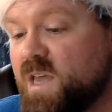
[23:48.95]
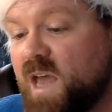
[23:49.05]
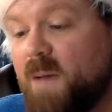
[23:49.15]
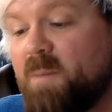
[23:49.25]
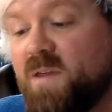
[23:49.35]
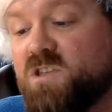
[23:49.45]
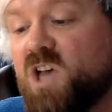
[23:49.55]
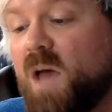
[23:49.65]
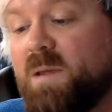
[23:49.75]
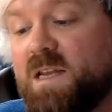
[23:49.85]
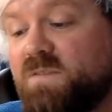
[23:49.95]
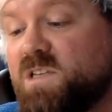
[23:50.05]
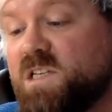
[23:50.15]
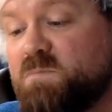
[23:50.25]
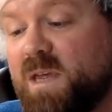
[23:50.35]
and by the time he'd lifted
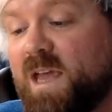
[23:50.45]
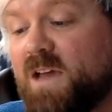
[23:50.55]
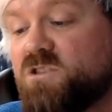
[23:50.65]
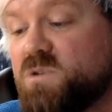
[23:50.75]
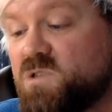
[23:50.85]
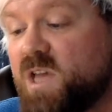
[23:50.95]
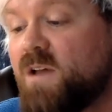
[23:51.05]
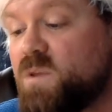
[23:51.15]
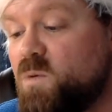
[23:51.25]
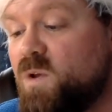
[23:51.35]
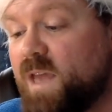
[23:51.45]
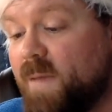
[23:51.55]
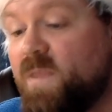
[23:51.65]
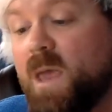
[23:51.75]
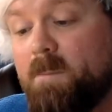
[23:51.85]
his pickaxe to attack the wall
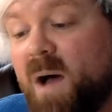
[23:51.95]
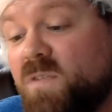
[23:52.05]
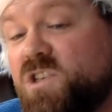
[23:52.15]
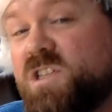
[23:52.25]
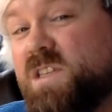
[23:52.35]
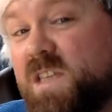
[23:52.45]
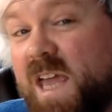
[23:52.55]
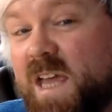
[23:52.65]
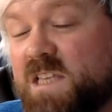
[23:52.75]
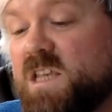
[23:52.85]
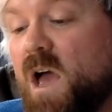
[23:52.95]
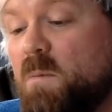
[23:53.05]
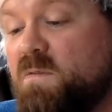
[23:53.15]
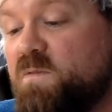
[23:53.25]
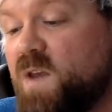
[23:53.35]
again, punches and kicks
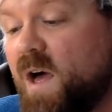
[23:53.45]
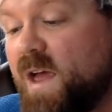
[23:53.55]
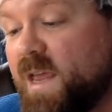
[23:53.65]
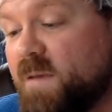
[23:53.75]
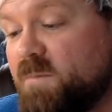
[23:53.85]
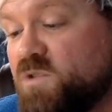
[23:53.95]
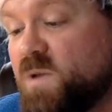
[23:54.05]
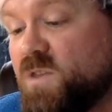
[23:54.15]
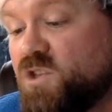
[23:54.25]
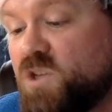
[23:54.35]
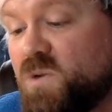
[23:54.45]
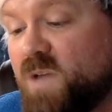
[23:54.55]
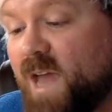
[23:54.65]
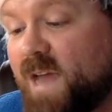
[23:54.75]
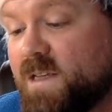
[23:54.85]
were flying between the two
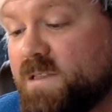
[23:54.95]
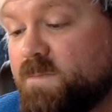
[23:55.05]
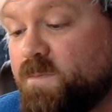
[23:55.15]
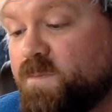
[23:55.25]
gangs.